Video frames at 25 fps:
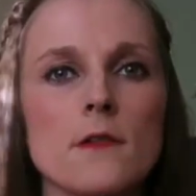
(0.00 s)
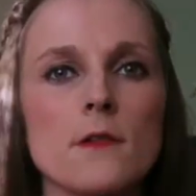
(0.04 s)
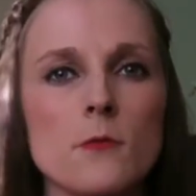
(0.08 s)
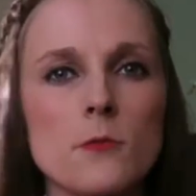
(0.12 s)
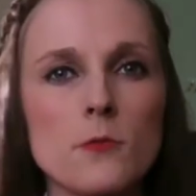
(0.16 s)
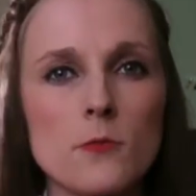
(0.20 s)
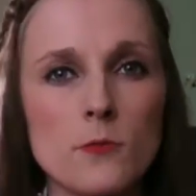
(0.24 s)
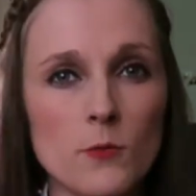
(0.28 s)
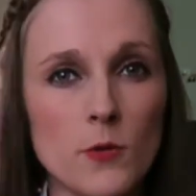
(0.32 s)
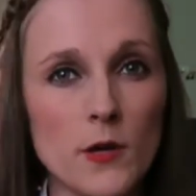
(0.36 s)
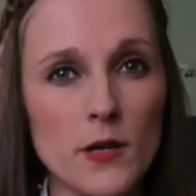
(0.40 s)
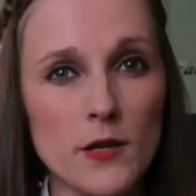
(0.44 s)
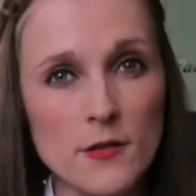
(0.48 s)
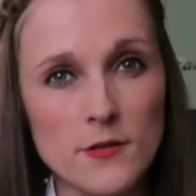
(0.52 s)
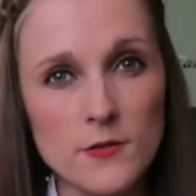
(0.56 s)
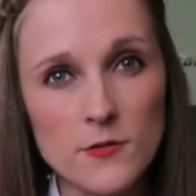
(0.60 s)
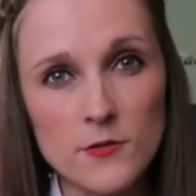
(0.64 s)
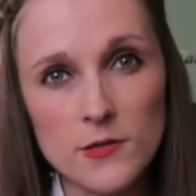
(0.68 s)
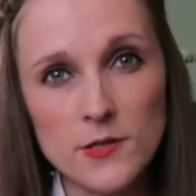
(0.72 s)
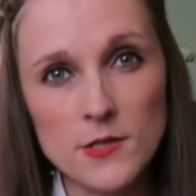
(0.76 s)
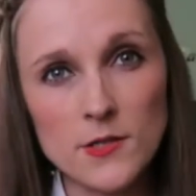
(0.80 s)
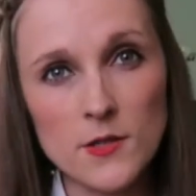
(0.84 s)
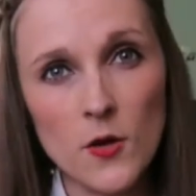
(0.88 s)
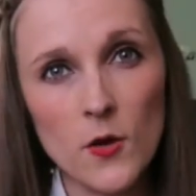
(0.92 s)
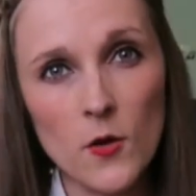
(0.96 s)
you know, I wouldn't wear
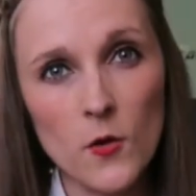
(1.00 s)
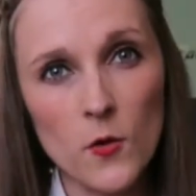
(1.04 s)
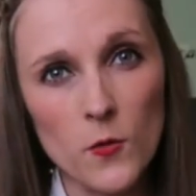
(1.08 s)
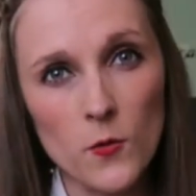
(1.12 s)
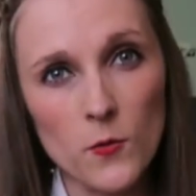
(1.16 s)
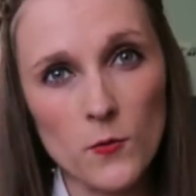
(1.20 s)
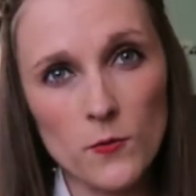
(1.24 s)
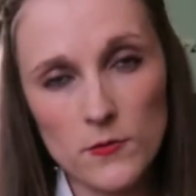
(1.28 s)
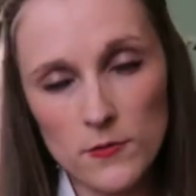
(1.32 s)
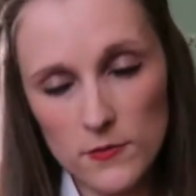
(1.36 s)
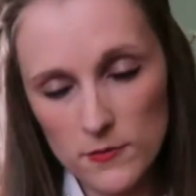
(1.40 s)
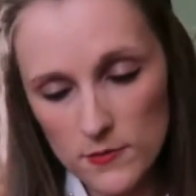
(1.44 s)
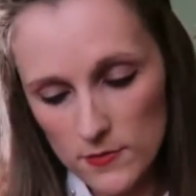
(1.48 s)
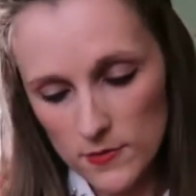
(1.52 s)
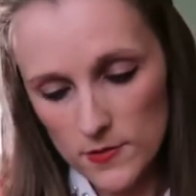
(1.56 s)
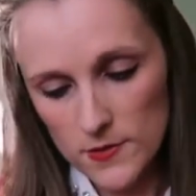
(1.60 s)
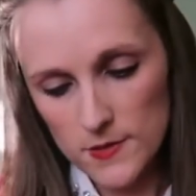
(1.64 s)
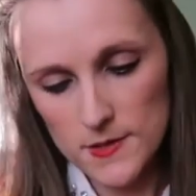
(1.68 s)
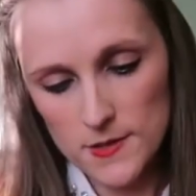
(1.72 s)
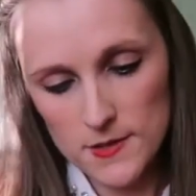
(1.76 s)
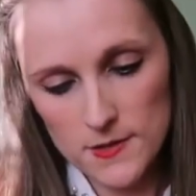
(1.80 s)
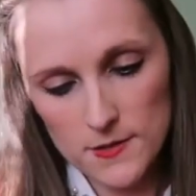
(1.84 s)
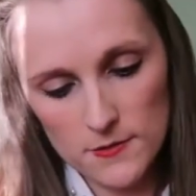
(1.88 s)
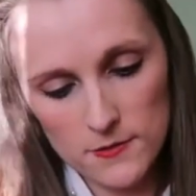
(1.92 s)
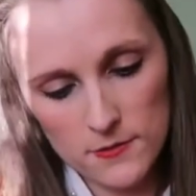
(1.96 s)
this on its own,
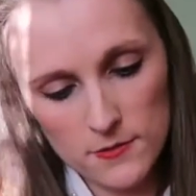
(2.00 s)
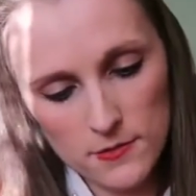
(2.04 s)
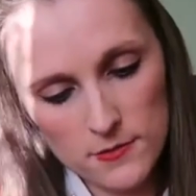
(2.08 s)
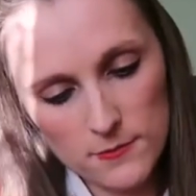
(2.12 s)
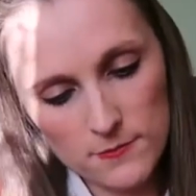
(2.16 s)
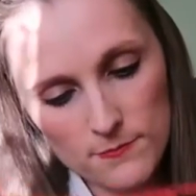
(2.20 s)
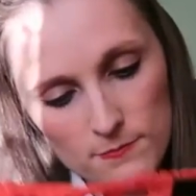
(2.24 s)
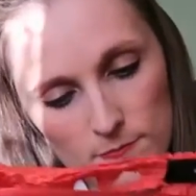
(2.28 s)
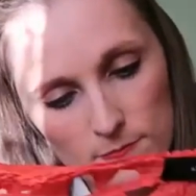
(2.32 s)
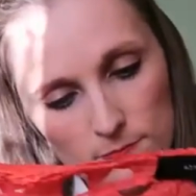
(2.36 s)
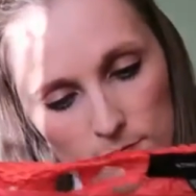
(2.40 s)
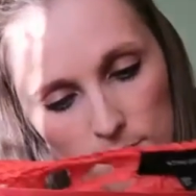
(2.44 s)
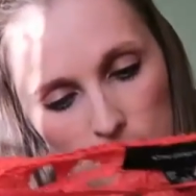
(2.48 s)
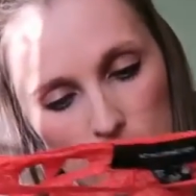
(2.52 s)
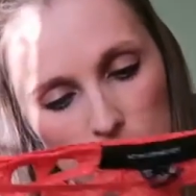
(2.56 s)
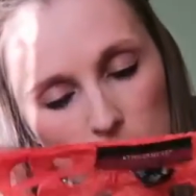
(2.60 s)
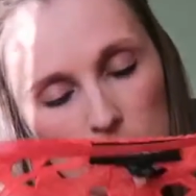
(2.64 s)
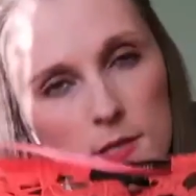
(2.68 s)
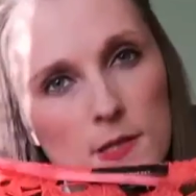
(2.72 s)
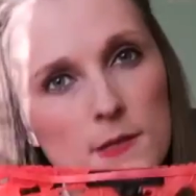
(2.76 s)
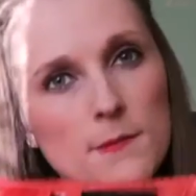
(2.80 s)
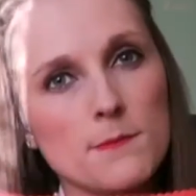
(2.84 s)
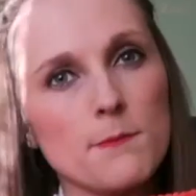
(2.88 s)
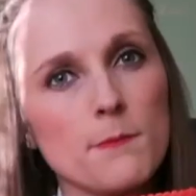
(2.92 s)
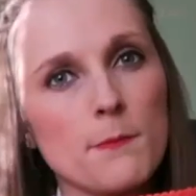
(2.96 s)
it's a
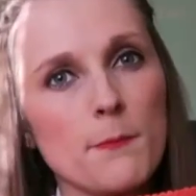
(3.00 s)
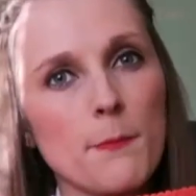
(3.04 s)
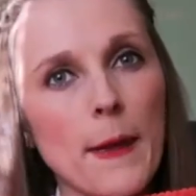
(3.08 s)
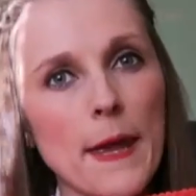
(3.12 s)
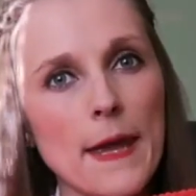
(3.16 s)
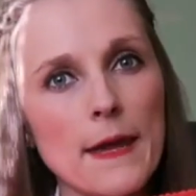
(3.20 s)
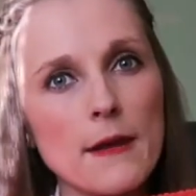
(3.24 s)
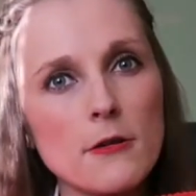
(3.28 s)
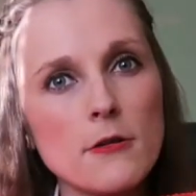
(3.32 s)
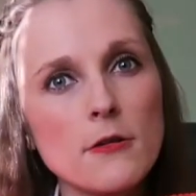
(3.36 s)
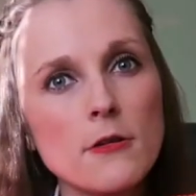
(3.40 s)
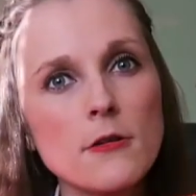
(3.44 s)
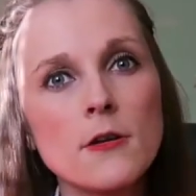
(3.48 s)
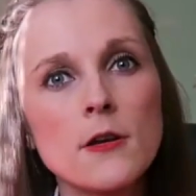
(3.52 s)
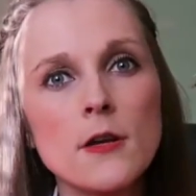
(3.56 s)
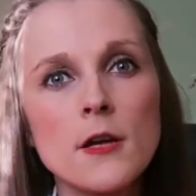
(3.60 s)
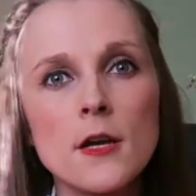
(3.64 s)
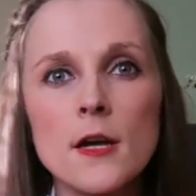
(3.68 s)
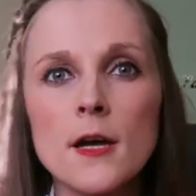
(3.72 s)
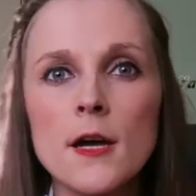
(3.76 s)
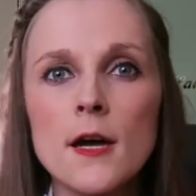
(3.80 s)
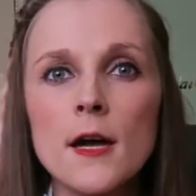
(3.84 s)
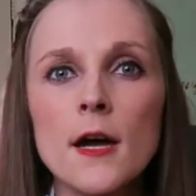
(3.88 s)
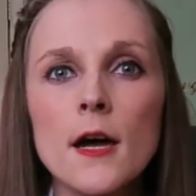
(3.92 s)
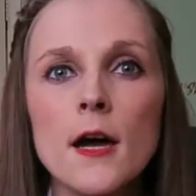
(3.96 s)
bit bare.
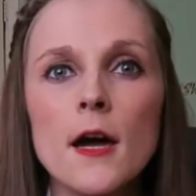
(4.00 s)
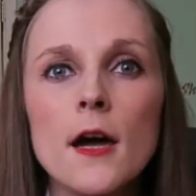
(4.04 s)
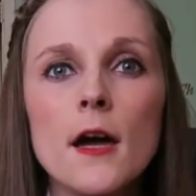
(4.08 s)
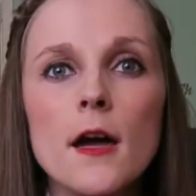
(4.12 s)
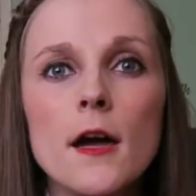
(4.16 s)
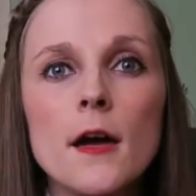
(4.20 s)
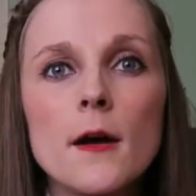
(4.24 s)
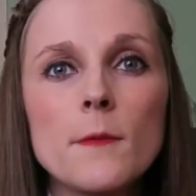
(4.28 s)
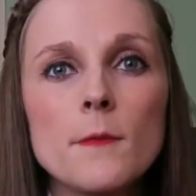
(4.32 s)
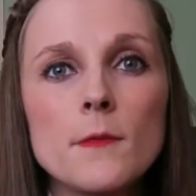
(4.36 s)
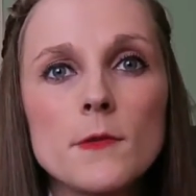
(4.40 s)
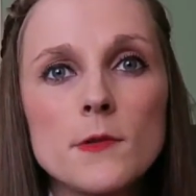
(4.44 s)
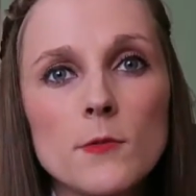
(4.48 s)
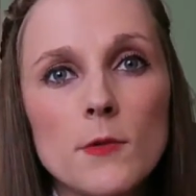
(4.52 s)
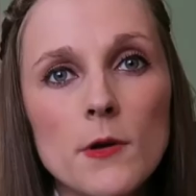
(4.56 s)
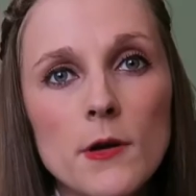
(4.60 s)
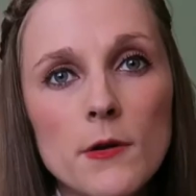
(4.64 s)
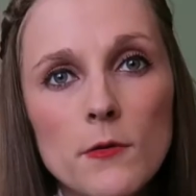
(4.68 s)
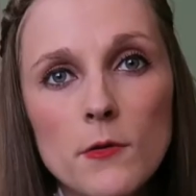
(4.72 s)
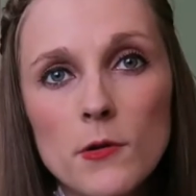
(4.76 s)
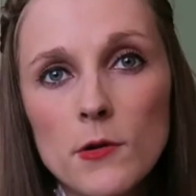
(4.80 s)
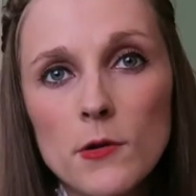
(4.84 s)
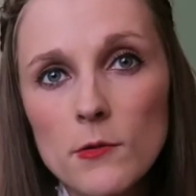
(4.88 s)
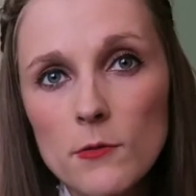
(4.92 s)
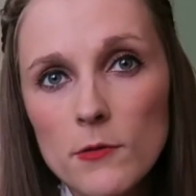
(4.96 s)
I'd
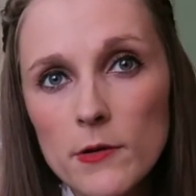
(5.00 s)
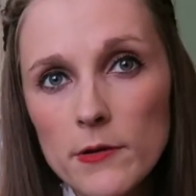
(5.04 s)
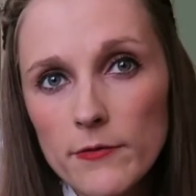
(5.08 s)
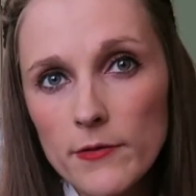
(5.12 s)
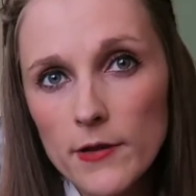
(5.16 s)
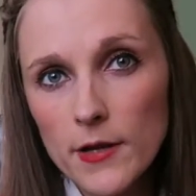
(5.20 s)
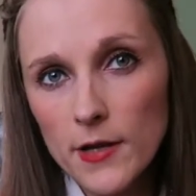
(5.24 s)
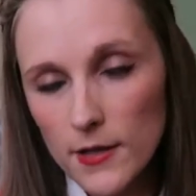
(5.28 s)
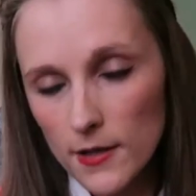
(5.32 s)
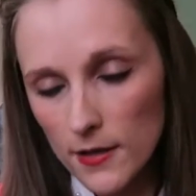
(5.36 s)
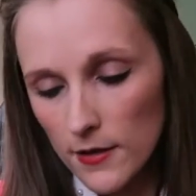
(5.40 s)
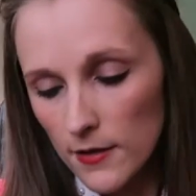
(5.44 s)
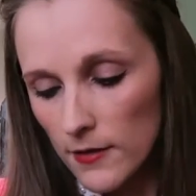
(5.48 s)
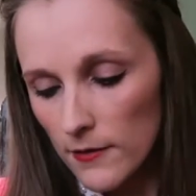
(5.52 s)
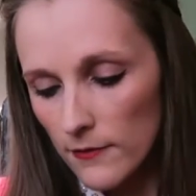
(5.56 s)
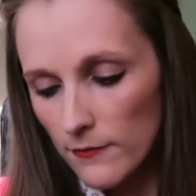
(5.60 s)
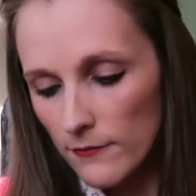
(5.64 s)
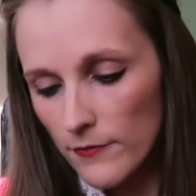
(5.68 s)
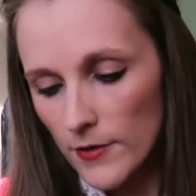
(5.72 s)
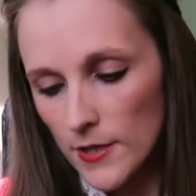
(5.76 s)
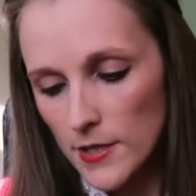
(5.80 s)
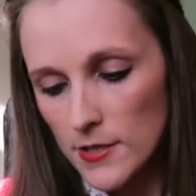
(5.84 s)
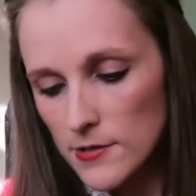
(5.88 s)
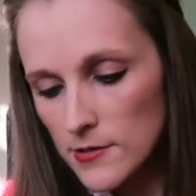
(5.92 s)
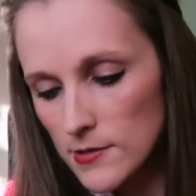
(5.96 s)
wear it with a
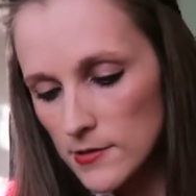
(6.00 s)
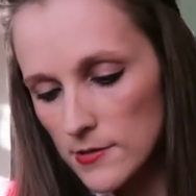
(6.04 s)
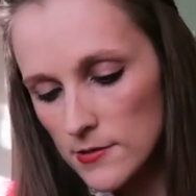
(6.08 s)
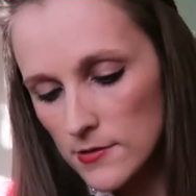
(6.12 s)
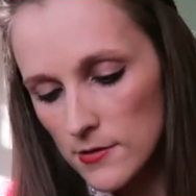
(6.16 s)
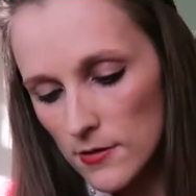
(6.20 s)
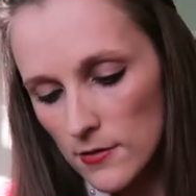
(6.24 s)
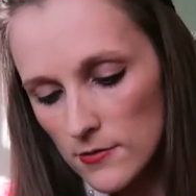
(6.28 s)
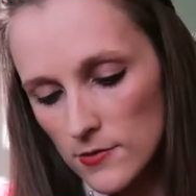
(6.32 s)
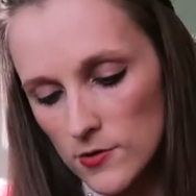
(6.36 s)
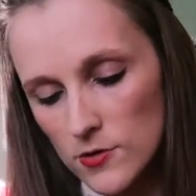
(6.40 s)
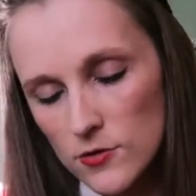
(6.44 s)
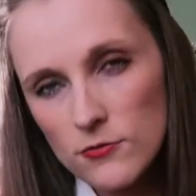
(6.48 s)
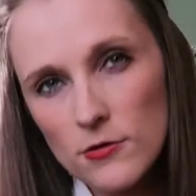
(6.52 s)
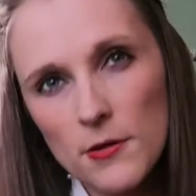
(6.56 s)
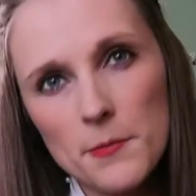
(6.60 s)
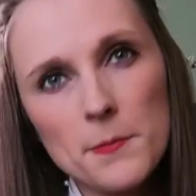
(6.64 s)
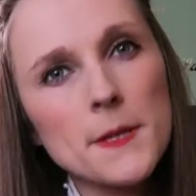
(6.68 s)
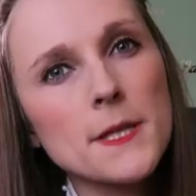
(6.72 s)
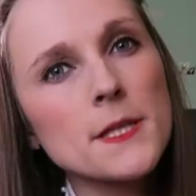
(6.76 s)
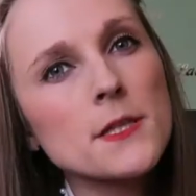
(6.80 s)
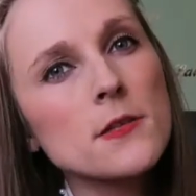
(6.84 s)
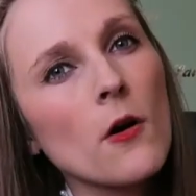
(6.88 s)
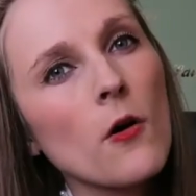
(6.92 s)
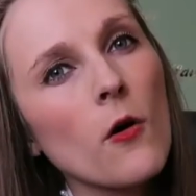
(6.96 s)
vest
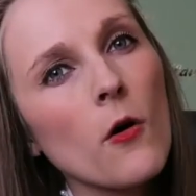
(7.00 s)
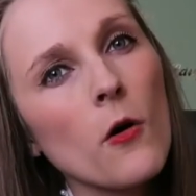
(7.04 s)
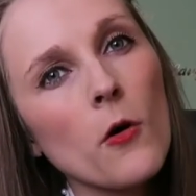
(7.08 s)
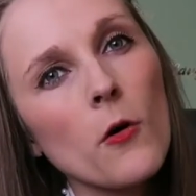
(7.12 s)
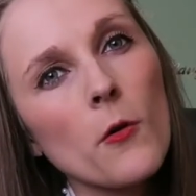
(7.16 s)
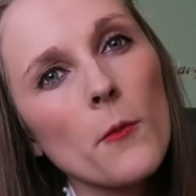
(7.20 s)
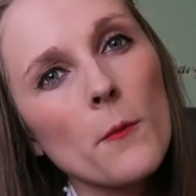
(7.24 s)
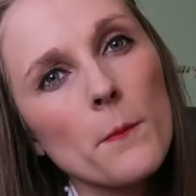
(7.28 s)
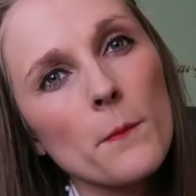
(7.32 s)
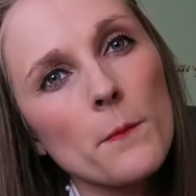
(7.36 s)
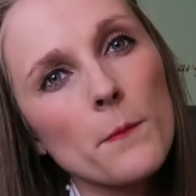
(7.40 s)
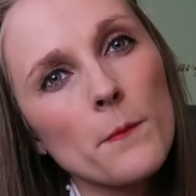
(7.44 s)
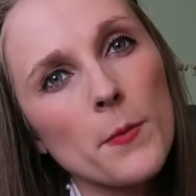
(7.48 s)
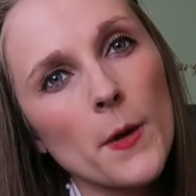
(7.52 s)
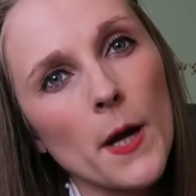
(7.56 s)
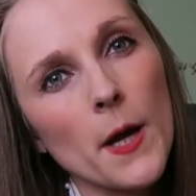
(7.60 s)
strappy top.